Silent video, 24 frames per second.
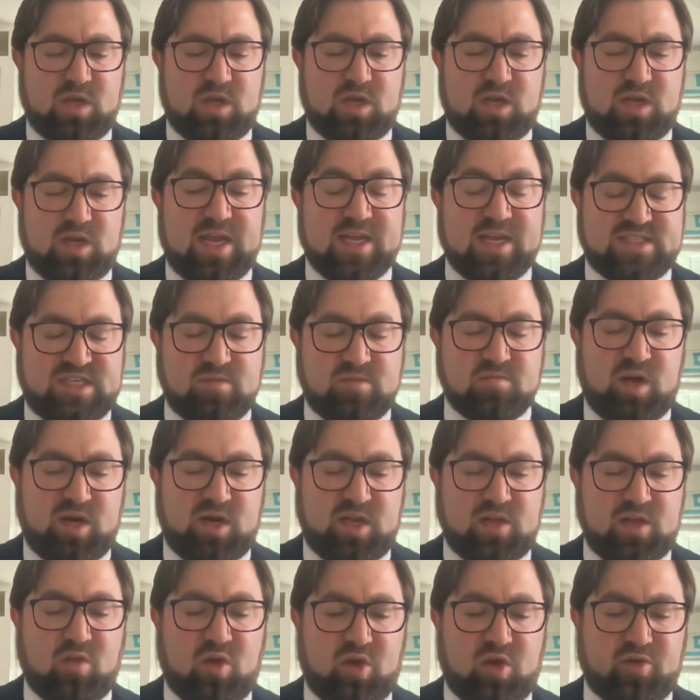
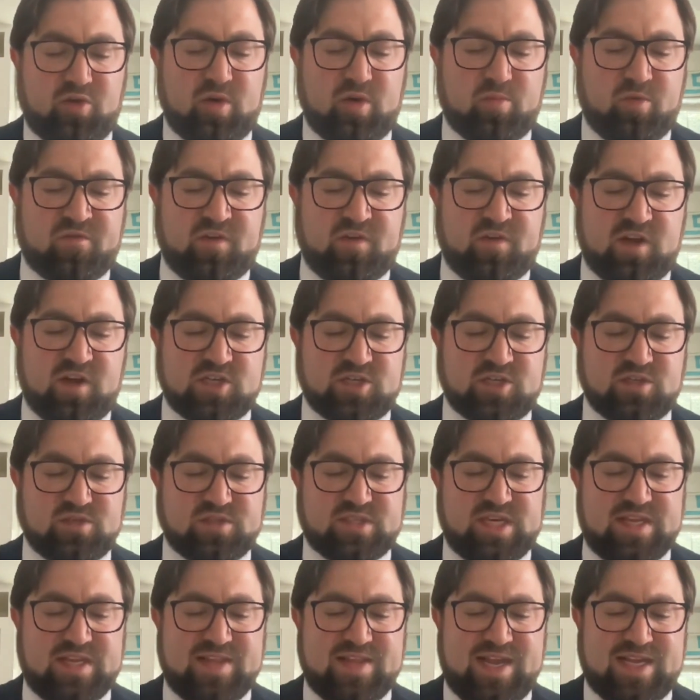anti-money laundering professionals,
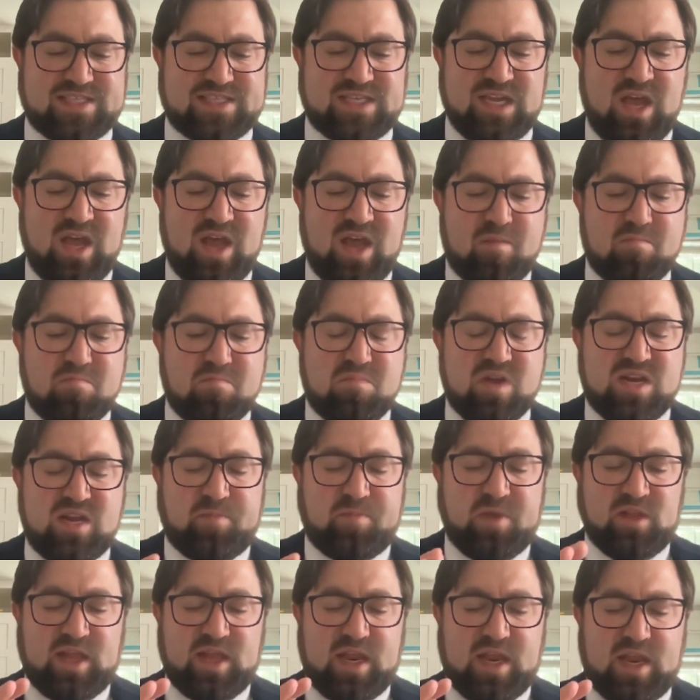and that's
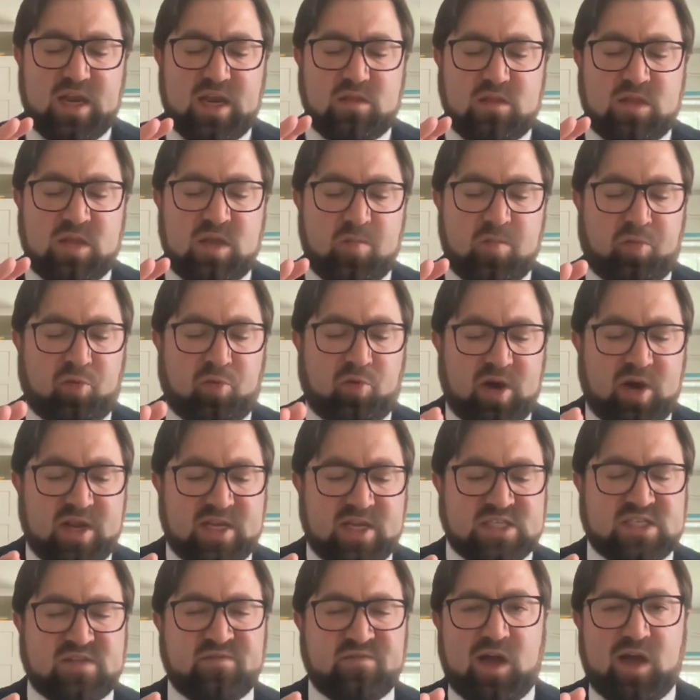manipulating the
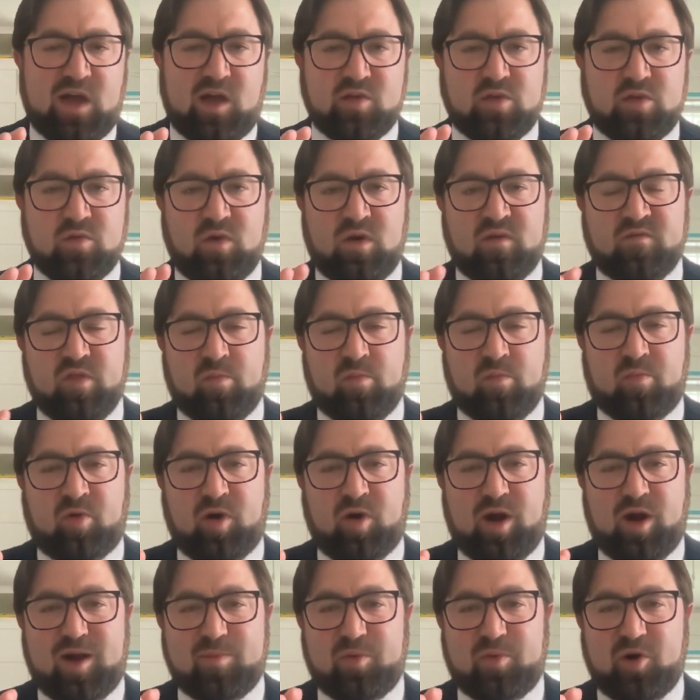appraised value of the
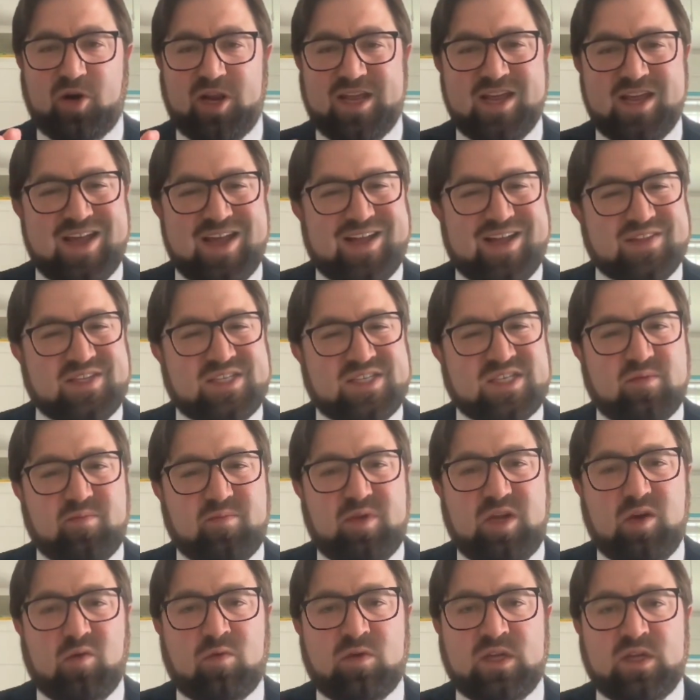property. This can be
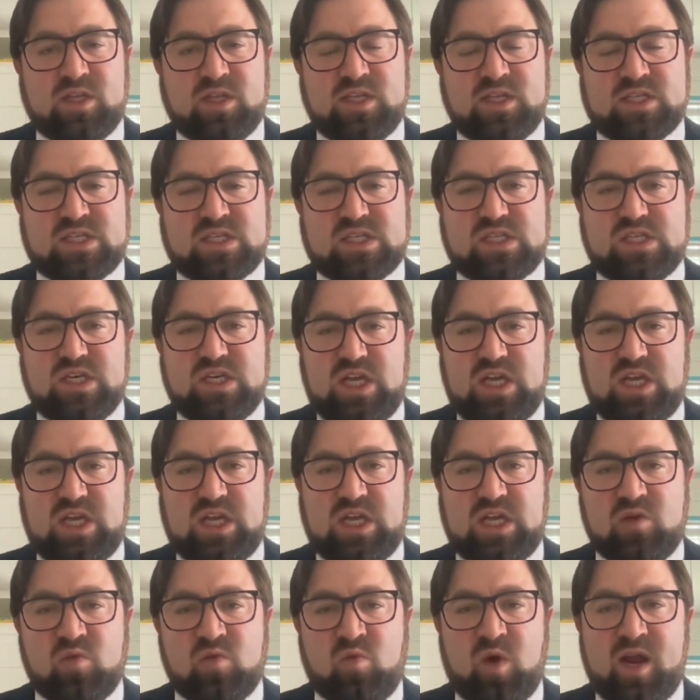a really
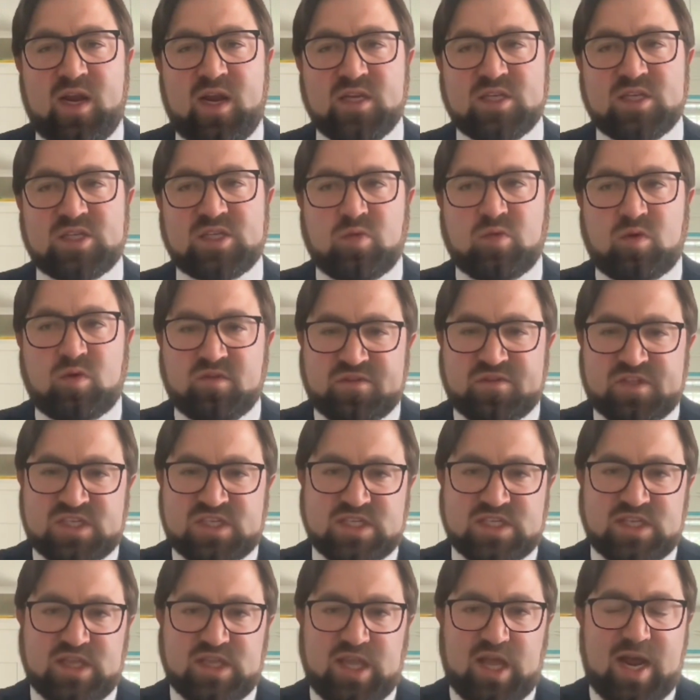sneaky way to sort of
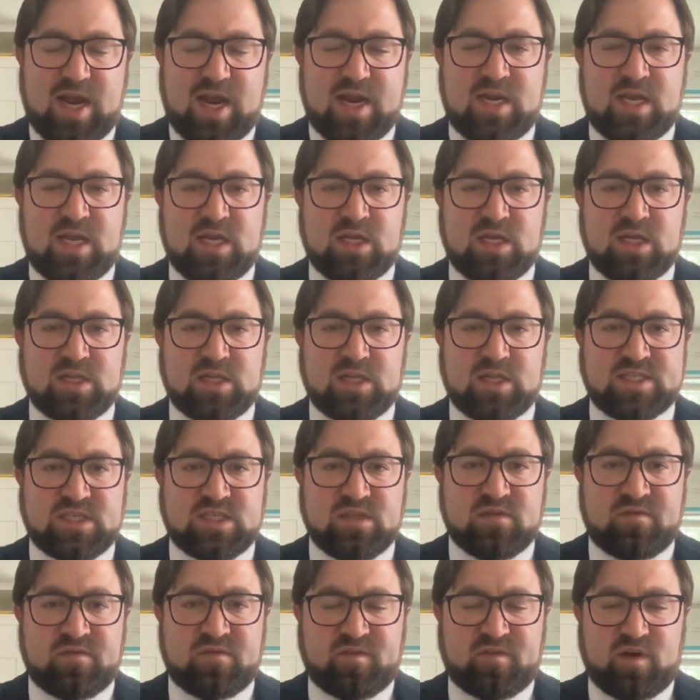slide in
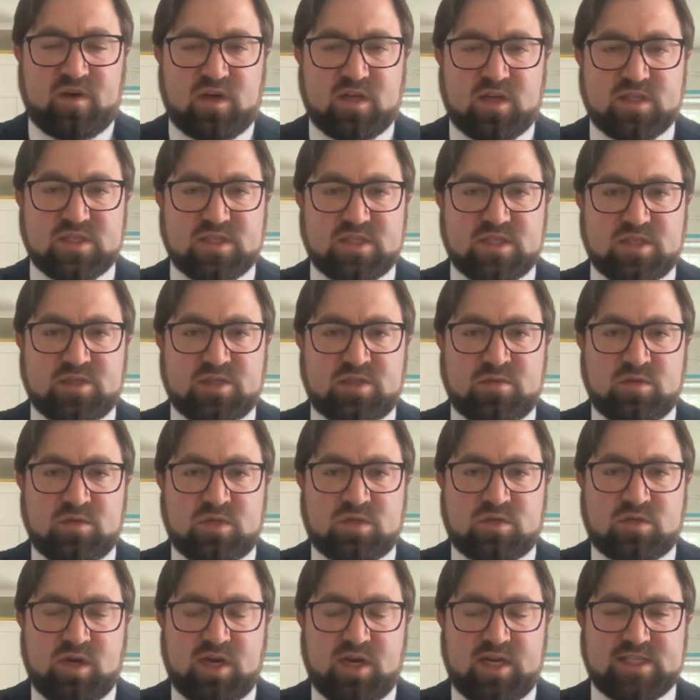illicit funds to a
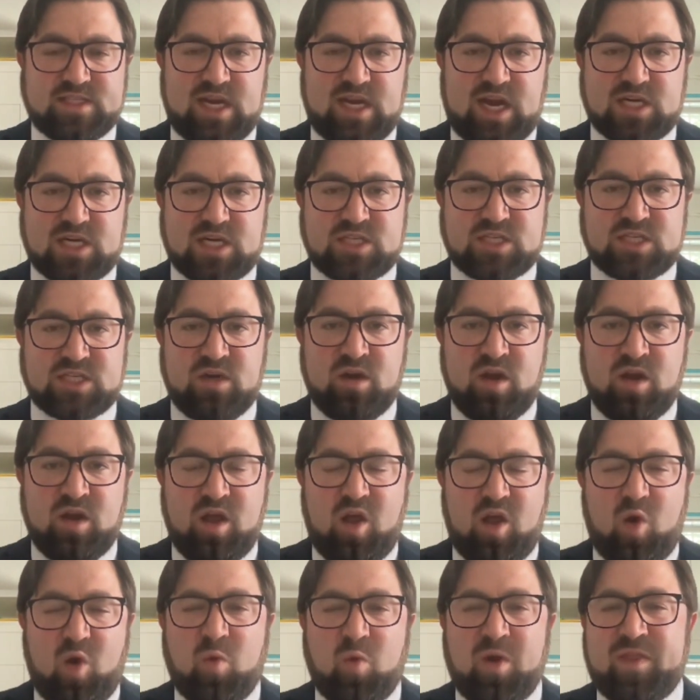transaction
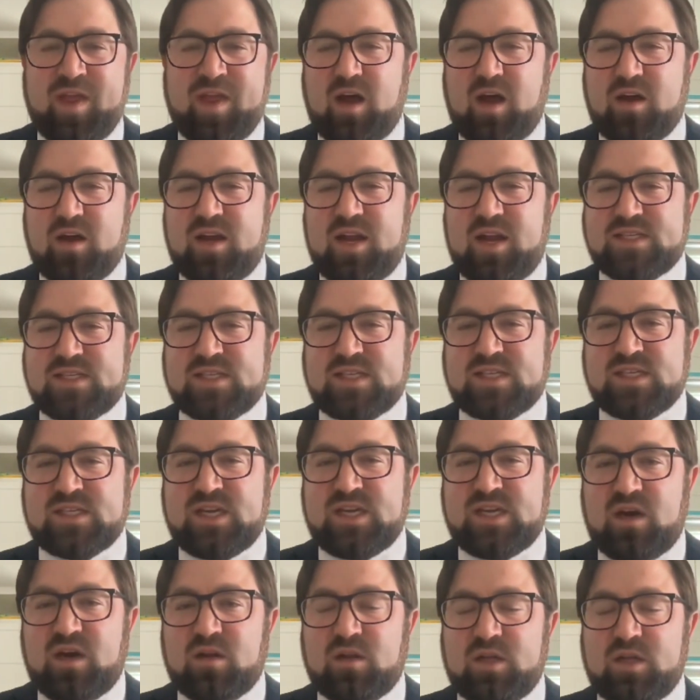without
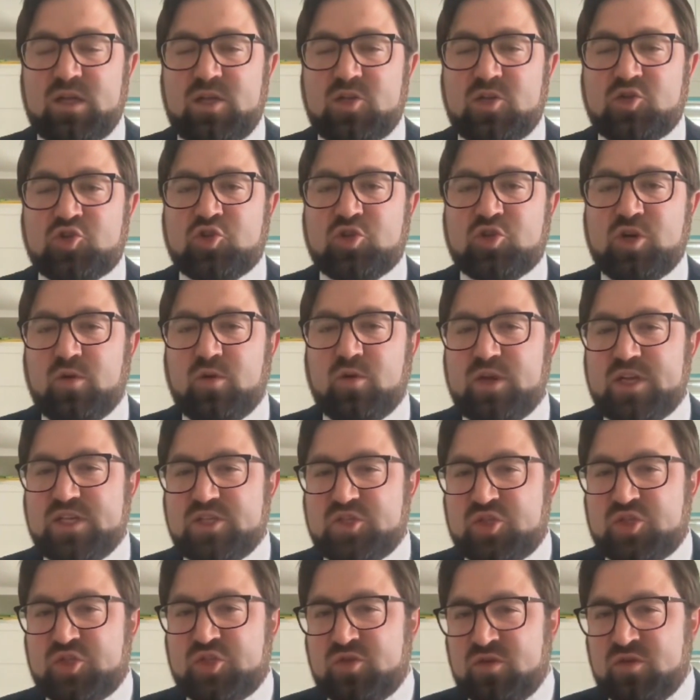necessarily triggering
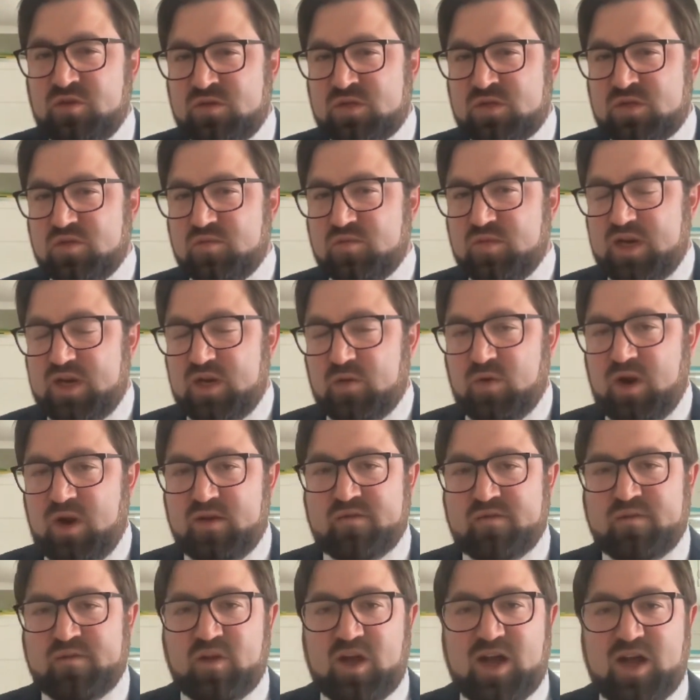too many
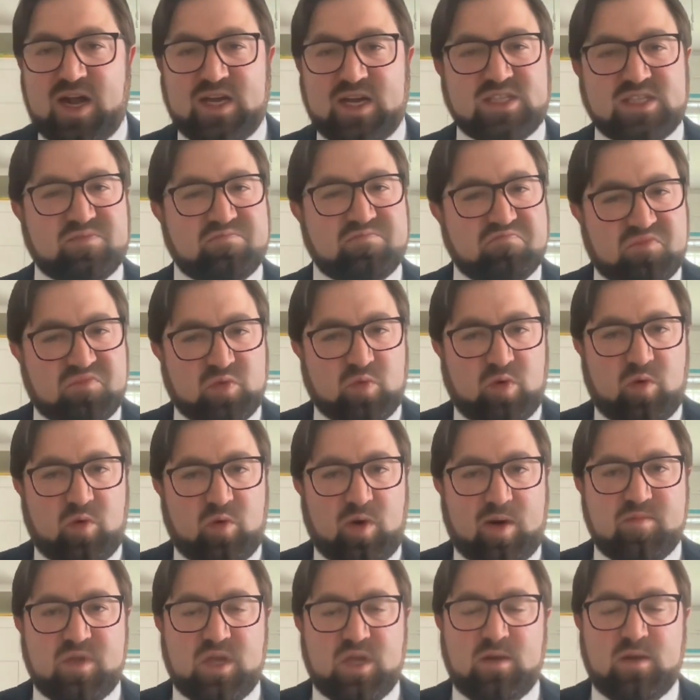red flags. So what do
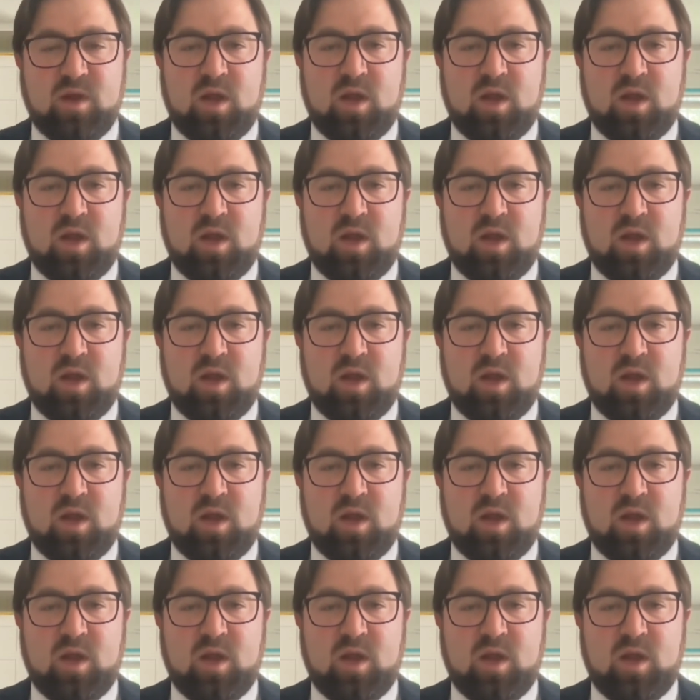I mean?